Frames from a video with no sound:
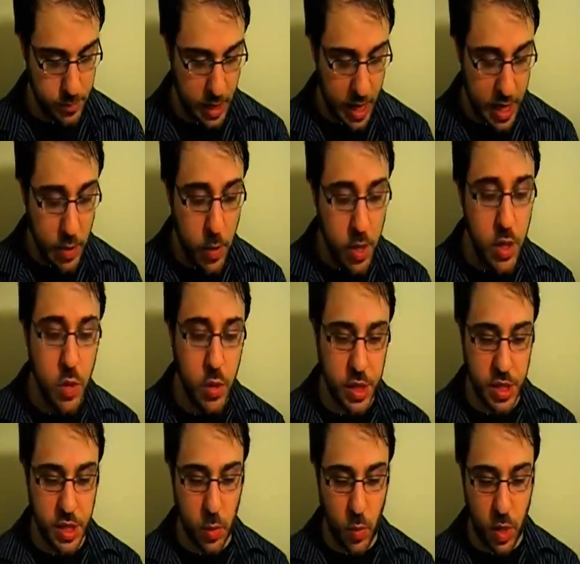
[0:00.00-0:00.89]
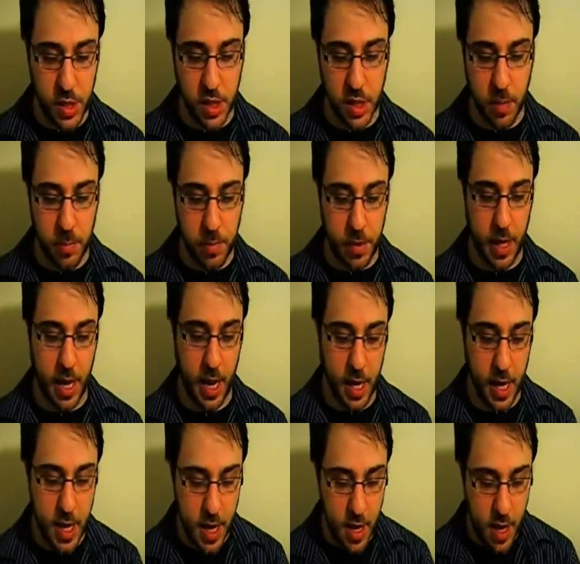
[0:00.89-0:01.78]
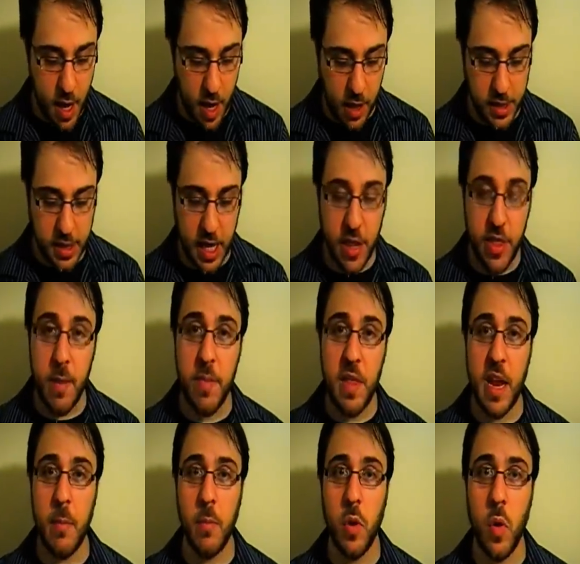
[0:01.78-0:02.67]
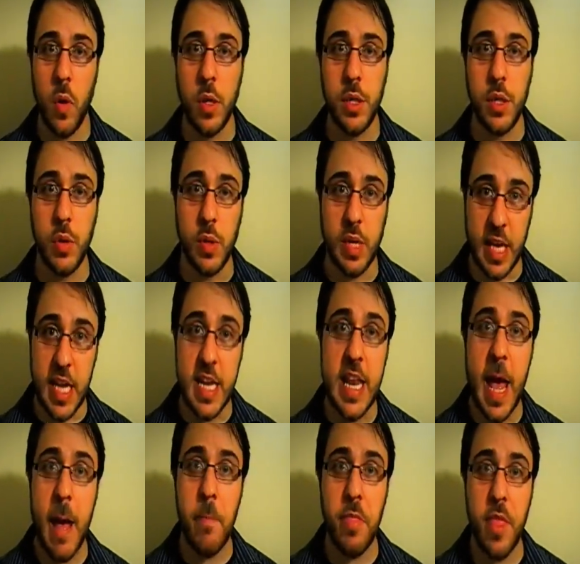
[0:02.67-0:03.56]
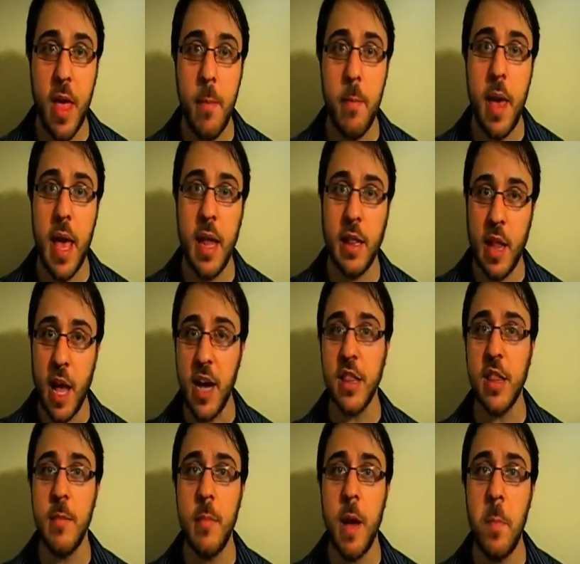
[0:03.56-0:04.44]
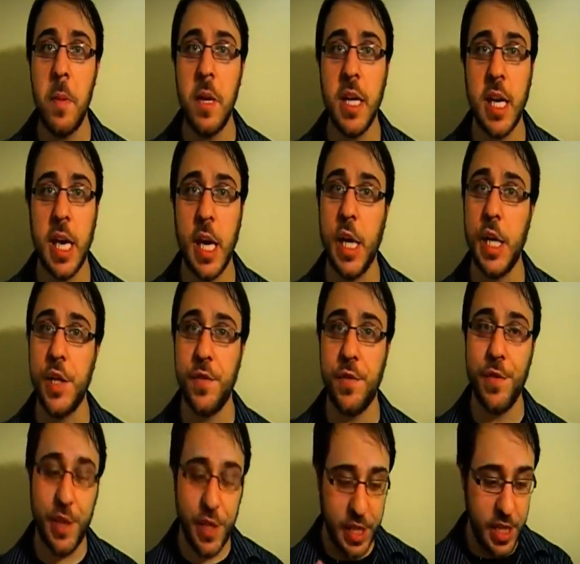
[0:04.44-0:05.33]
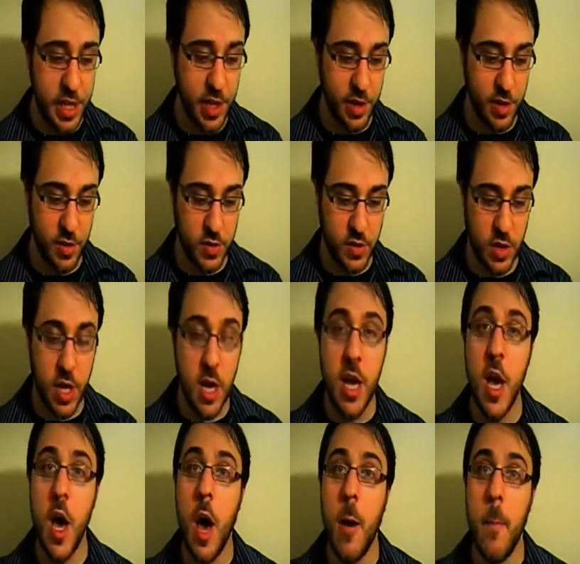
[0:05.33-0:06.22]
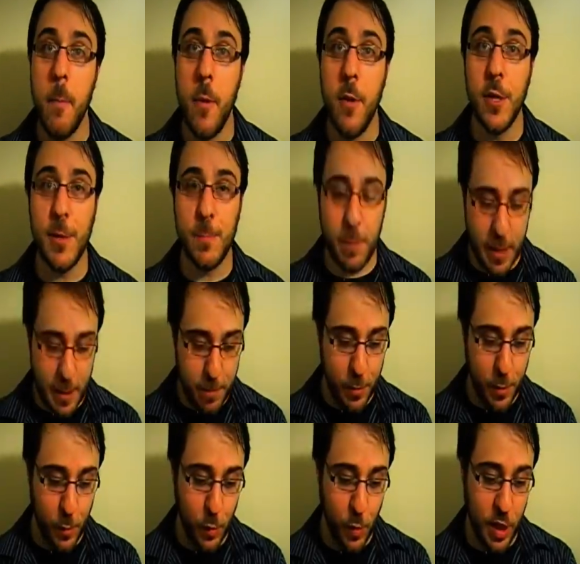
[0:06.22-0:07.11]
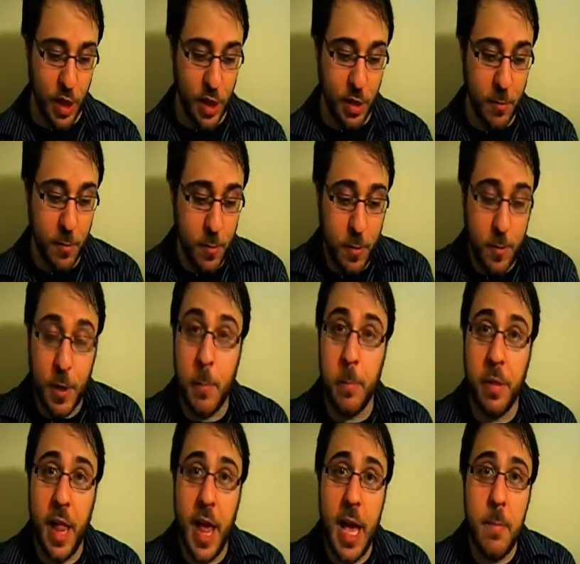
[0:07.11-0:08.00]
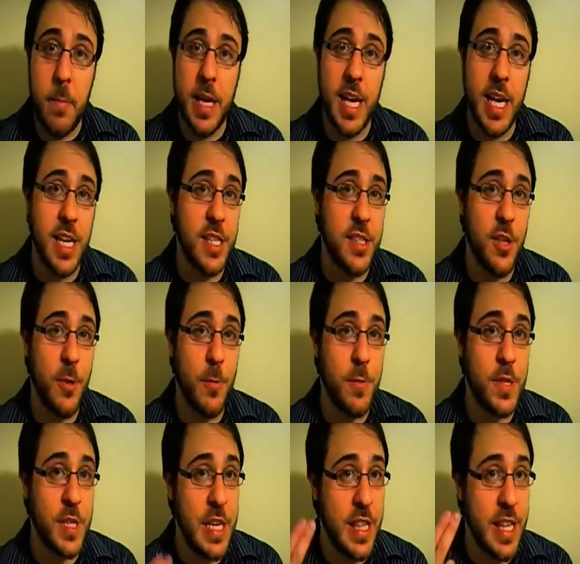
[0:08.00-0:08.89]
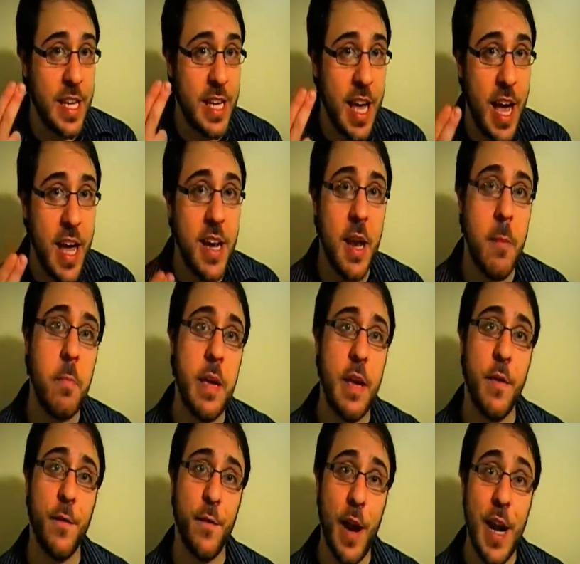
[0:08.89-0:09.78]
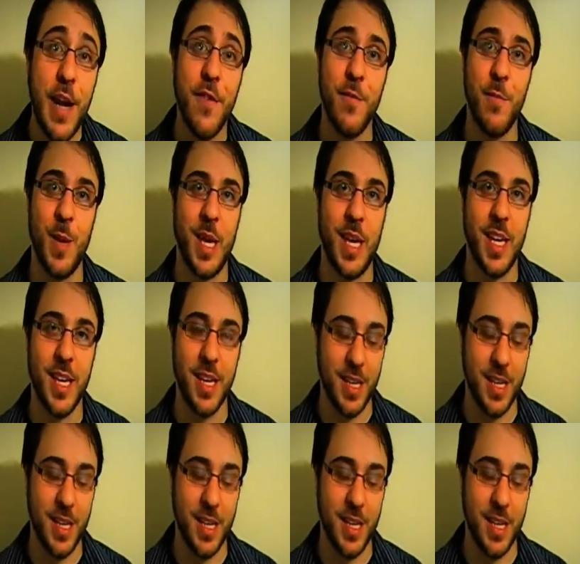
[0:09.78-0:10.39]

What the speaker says: Anyone who doesn't want to comply, I'll tell them that I'm going to kidnap them and lock them up in a cage for years. Most people will comply because they'll see the gun and be afraid of me.